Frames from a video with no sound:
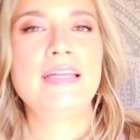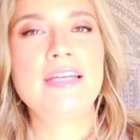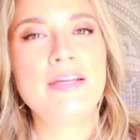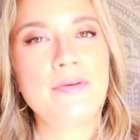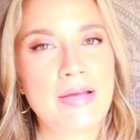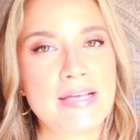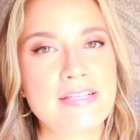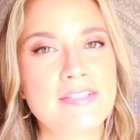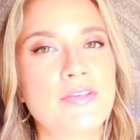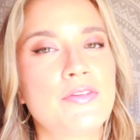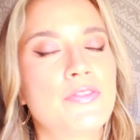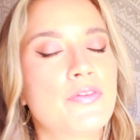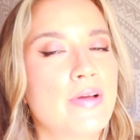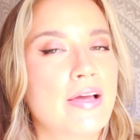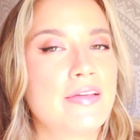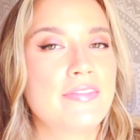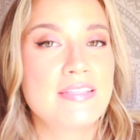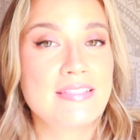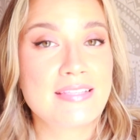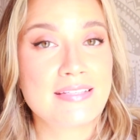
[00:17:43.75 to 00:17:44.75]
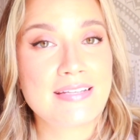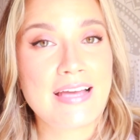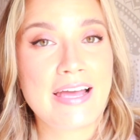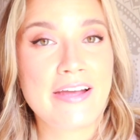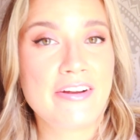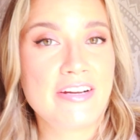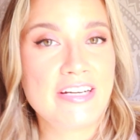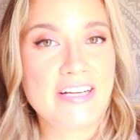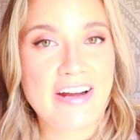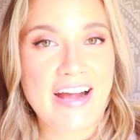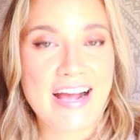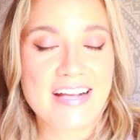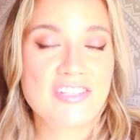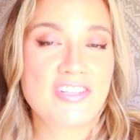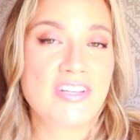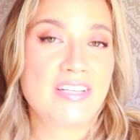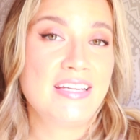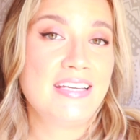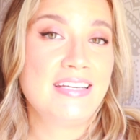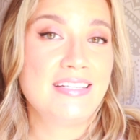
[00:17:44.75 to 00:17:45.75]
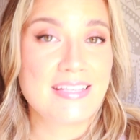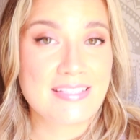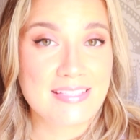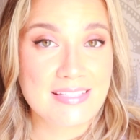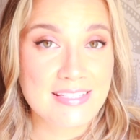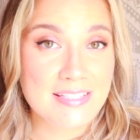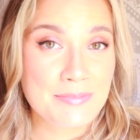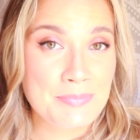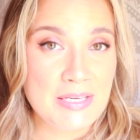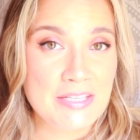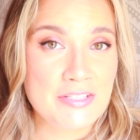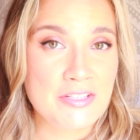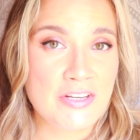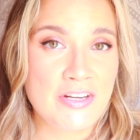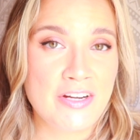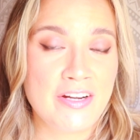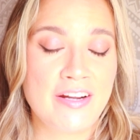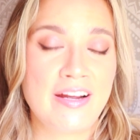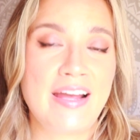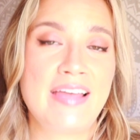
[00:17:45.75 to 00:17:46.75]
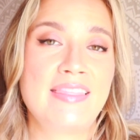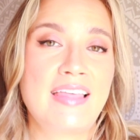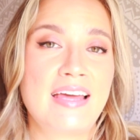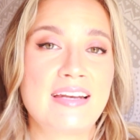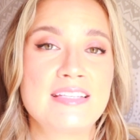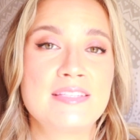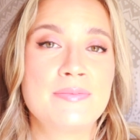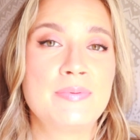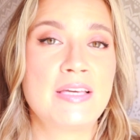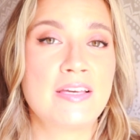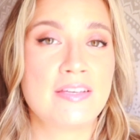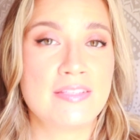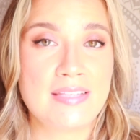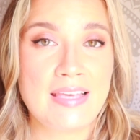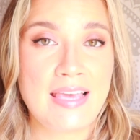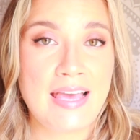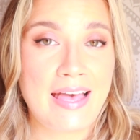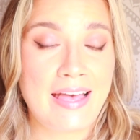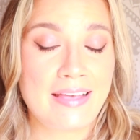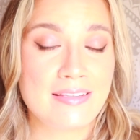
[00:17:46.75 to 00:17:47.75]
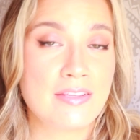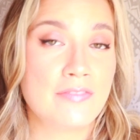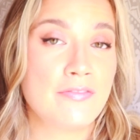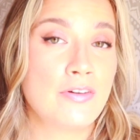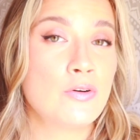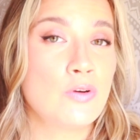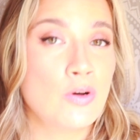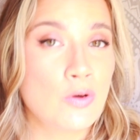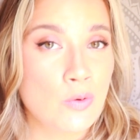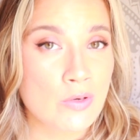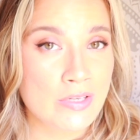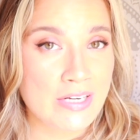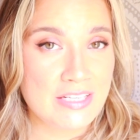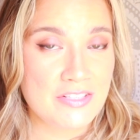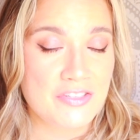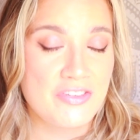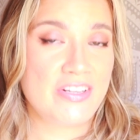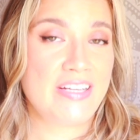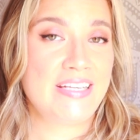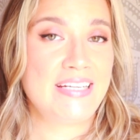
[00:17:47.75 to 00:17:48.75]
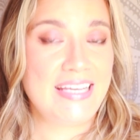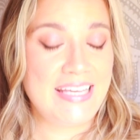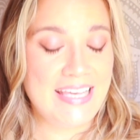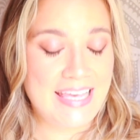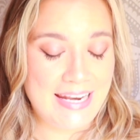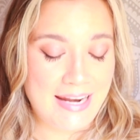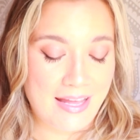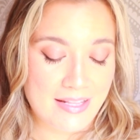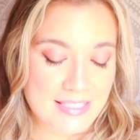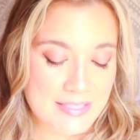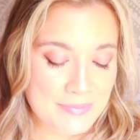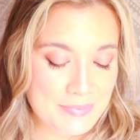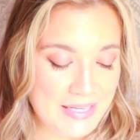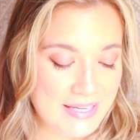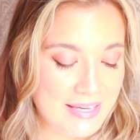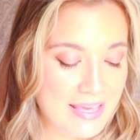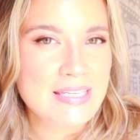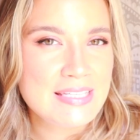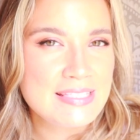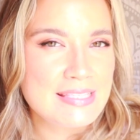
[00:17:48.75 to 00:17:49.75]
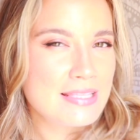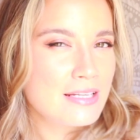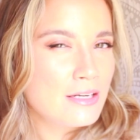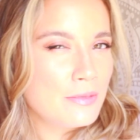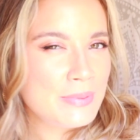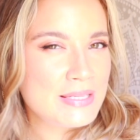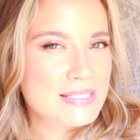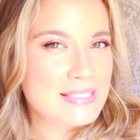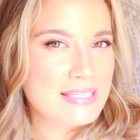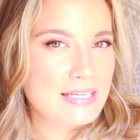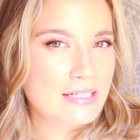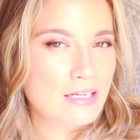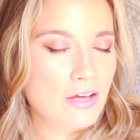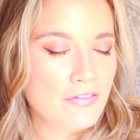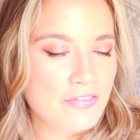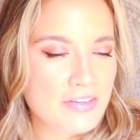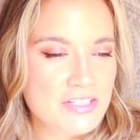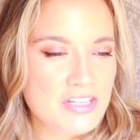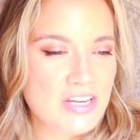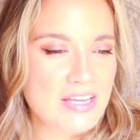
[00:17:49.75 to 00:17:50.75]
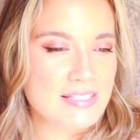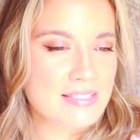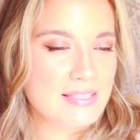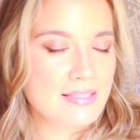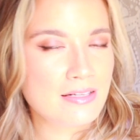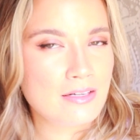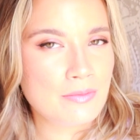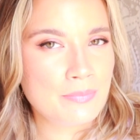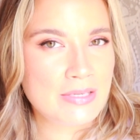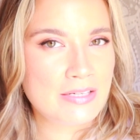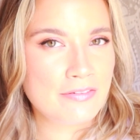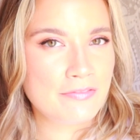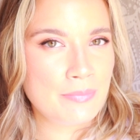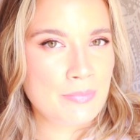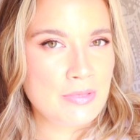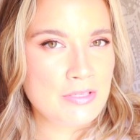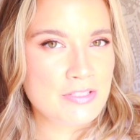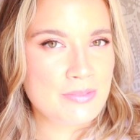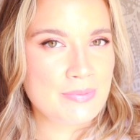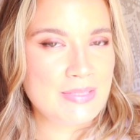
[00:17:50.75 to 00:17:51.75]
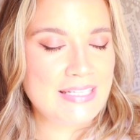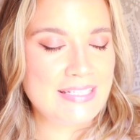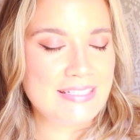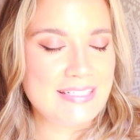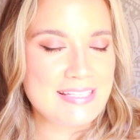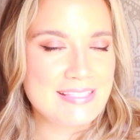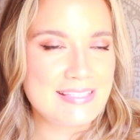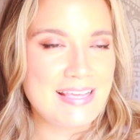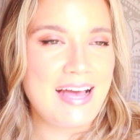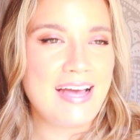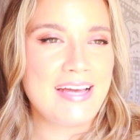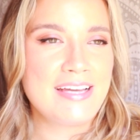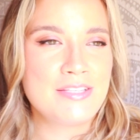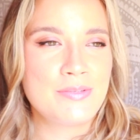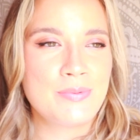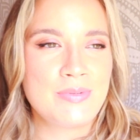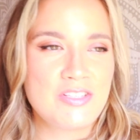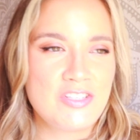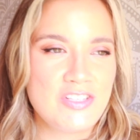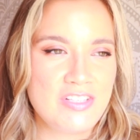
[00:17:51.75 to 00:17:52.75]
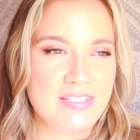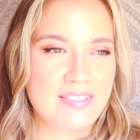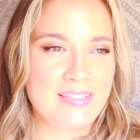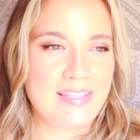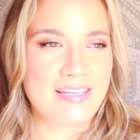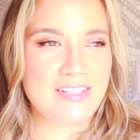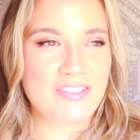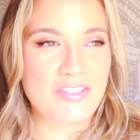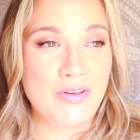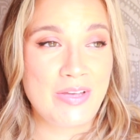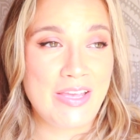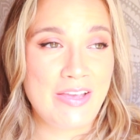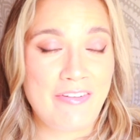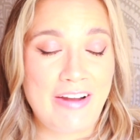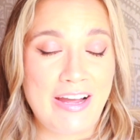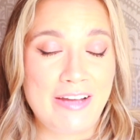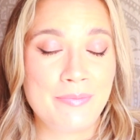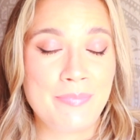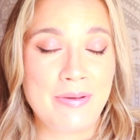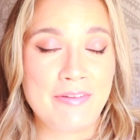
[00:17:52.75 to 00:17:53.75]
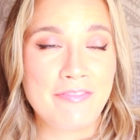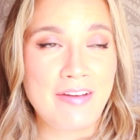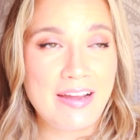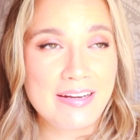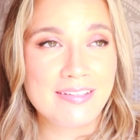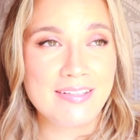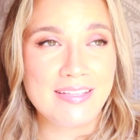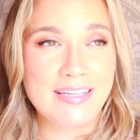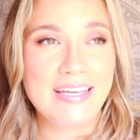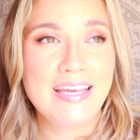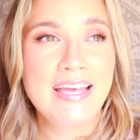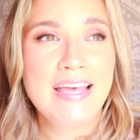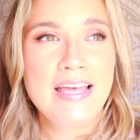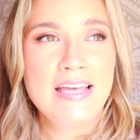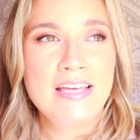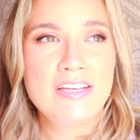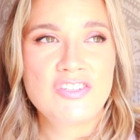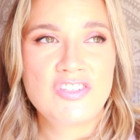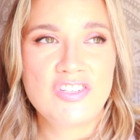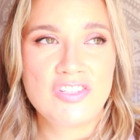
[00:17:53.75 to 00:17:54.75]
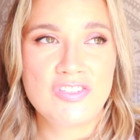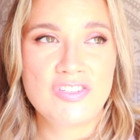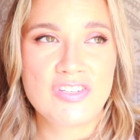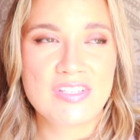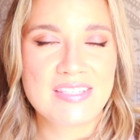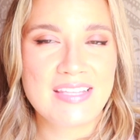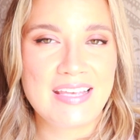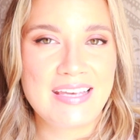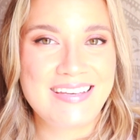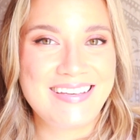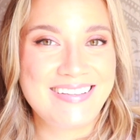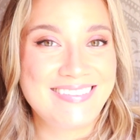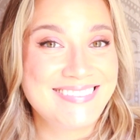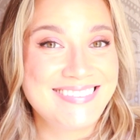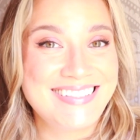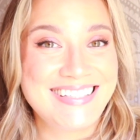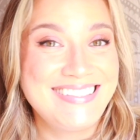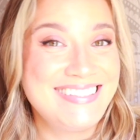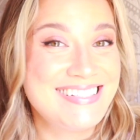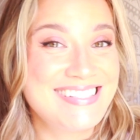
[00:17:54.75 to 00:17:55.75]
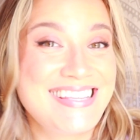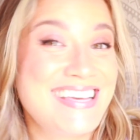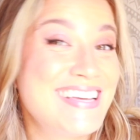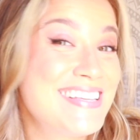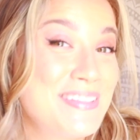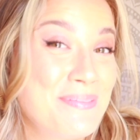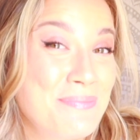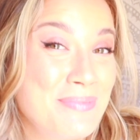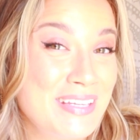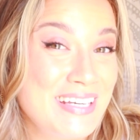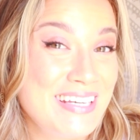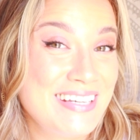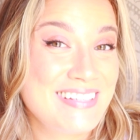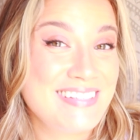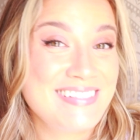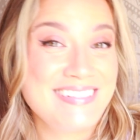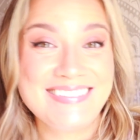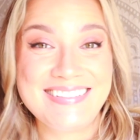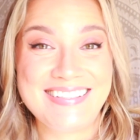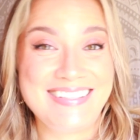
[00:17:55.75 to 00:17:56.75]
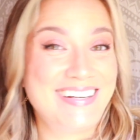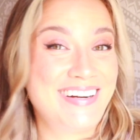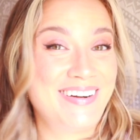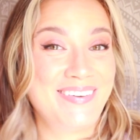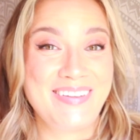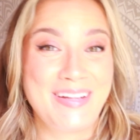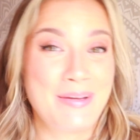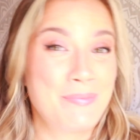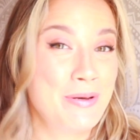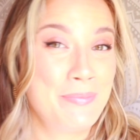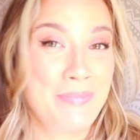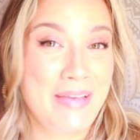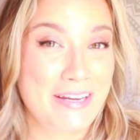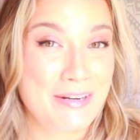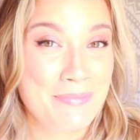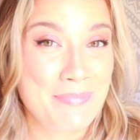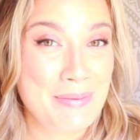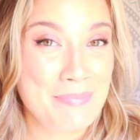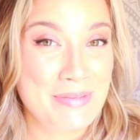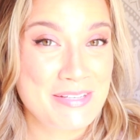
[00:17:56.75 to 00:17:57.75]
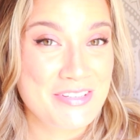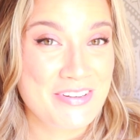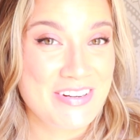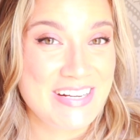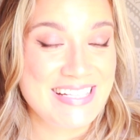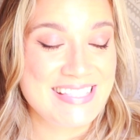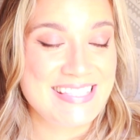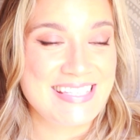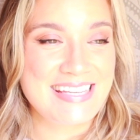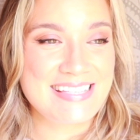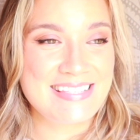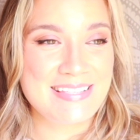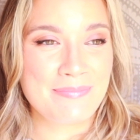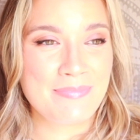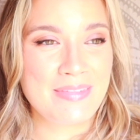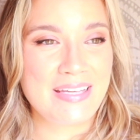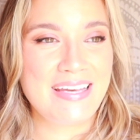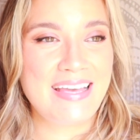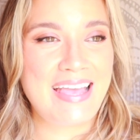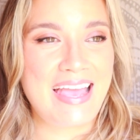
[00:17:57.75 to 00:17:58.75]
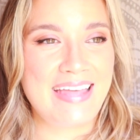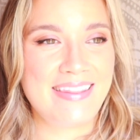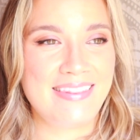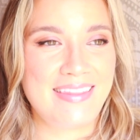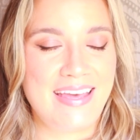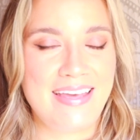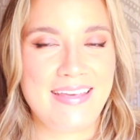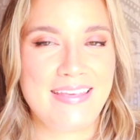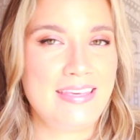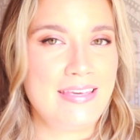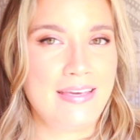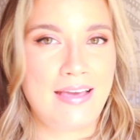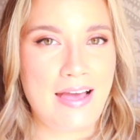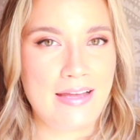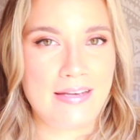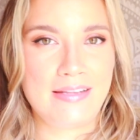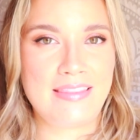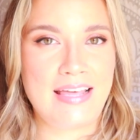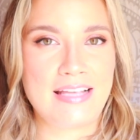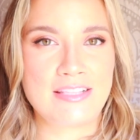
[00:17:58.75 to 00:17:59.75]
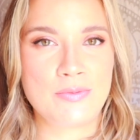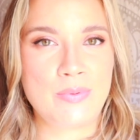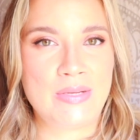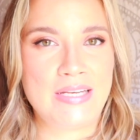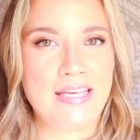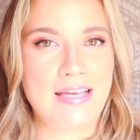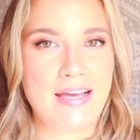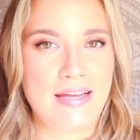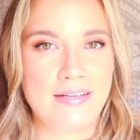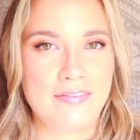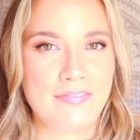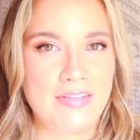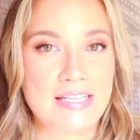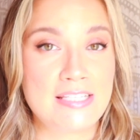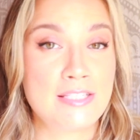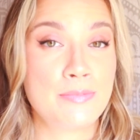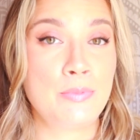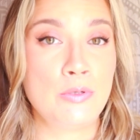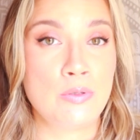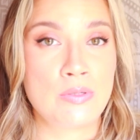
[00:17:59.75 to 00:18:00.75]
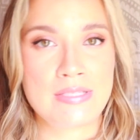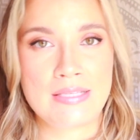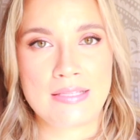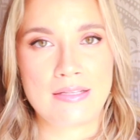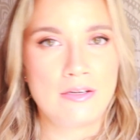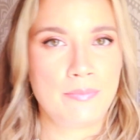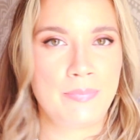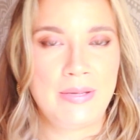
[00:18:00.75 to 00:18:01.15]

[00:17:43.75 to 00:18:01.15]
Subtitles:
Anyway, so throughout this entire interaction he doesn't speak to her, and that is because he has a vocal cord injury and he cannot speak. He's a little bit standoffish. He has a little bit of amusement in his eyes when she's like joking around, but finally she's just like, can you say something, you know, like put me out of my misery and say something. And like that's when he kind of like spooks a little